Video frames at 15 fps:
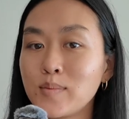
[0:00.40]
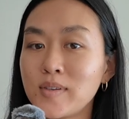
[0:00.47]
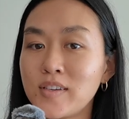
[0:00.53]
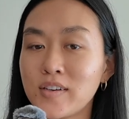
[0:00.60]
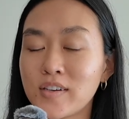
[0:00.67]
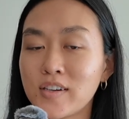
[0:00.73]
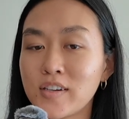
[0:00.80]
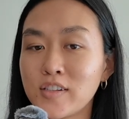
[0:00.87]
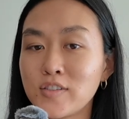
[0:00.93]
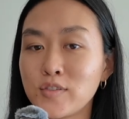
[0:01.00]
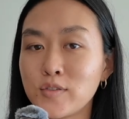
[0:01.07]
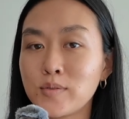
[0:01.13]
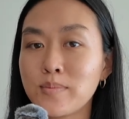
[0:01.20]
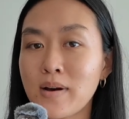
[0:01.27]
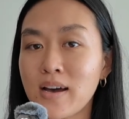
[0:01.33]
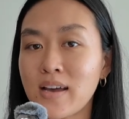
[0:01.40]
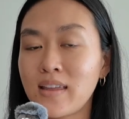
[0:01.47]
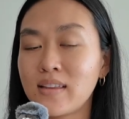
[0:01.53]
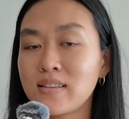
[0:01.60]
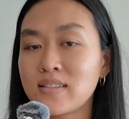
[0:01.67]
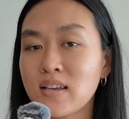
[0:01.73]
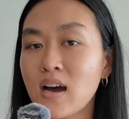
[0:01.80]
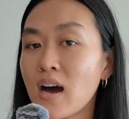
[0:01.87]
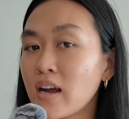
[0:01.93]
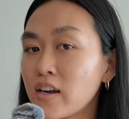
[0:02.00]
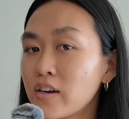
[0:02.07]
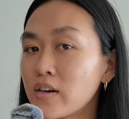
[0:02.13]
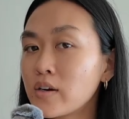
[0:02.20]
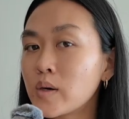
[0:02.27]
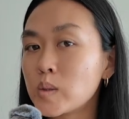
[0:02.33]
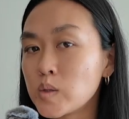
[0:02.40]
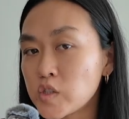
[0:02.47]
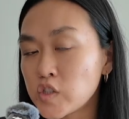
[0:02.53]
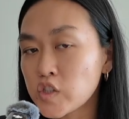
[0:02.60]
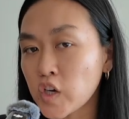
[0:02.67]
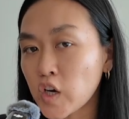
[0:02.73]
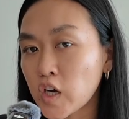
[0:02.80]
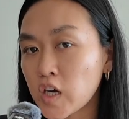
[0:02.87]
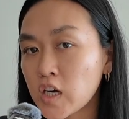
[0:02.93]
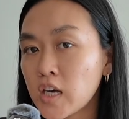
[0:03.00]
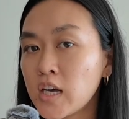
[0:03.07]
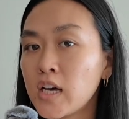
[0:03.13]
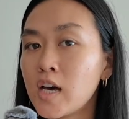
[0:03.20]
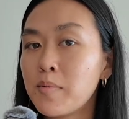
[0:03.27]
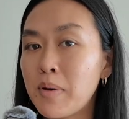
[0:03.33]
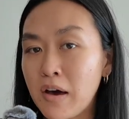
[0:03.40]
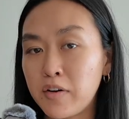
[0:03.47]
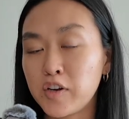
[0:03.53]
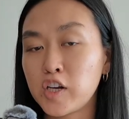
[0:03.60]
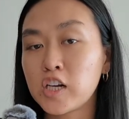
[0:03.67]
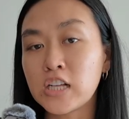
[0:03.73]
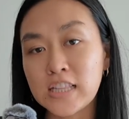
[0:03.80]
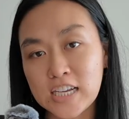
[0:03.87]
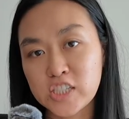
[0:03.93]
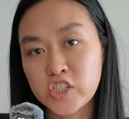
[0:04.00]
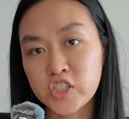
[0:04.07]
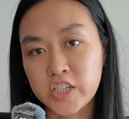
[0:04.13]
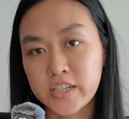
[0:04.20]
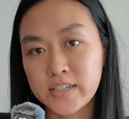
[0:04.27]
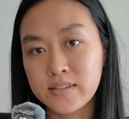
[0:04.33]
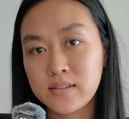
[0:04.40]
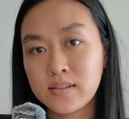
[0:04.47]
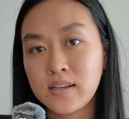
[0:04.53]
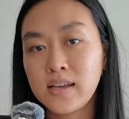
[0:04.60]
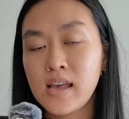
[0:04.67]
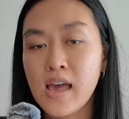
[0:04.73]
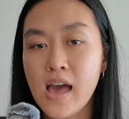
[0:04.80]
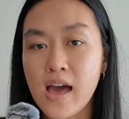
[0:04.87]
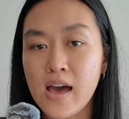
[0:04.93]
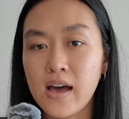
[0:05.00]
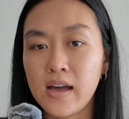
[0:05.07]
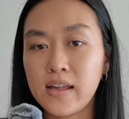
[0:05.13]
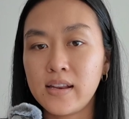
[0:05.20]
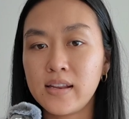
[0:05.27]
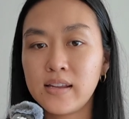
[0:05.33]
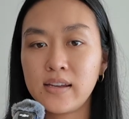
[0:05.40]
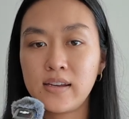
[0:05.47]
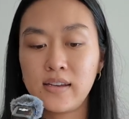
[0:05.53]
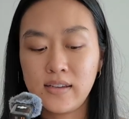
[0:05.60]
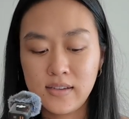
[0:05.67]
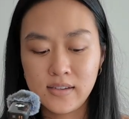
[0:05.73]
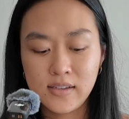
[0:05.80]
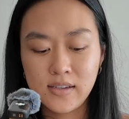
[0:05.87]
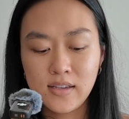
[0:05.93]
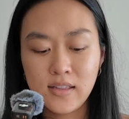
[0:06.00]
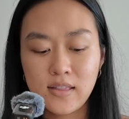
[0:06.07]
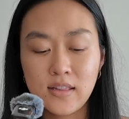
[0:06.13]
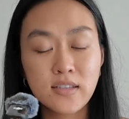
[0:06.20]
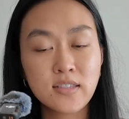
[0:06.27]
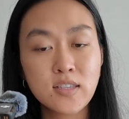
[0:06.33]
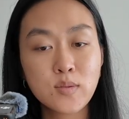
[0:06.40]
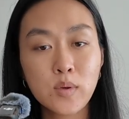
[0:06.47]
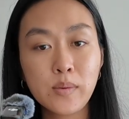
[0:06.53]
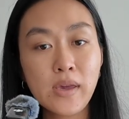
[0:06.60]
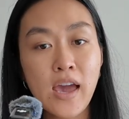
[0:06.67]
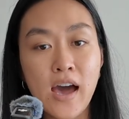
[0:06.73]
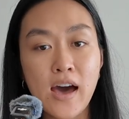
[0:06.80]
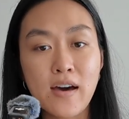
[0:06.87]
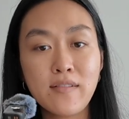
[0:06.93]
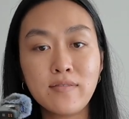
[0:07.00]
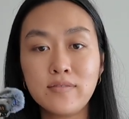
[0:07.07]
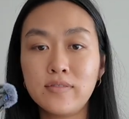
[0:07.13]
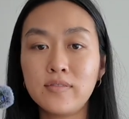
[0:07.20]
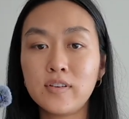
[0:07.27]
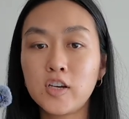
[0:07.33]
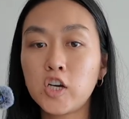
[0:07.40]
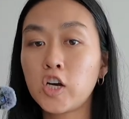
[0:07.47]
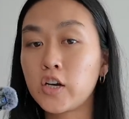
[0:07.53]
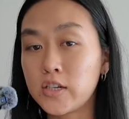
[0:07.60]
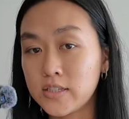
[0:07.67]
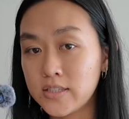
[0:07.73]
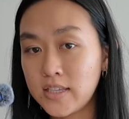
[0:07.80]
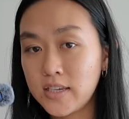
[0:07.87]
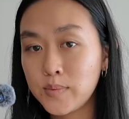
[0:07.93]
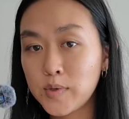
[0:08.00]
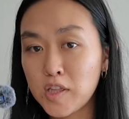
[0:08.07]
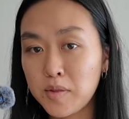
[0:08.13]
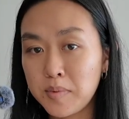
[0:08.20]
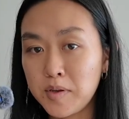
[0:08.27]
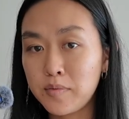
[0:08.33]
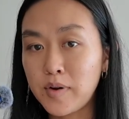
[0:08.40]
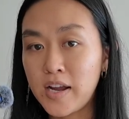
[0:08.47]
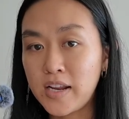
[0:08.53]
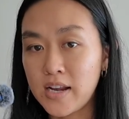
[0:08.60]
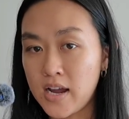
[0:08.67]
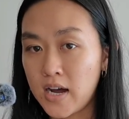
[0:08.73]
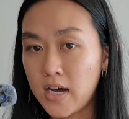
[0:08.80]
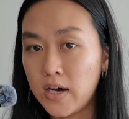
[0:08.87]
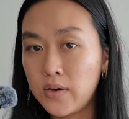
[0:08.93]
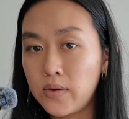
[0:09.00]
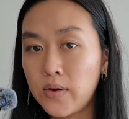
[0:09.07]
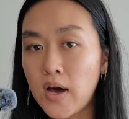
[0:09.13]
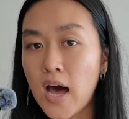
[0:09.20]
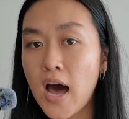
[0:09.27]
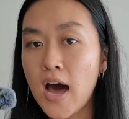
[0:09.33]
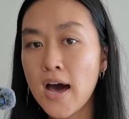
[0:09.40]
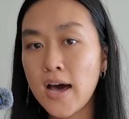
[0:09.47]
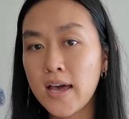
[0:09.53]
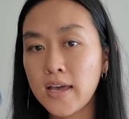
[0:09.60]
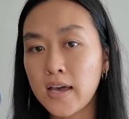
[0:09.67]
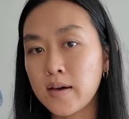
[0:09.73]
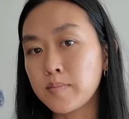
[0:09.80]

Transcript: we are gonna do my entire houjicha powder collection, and this is what we have currently with me right now. I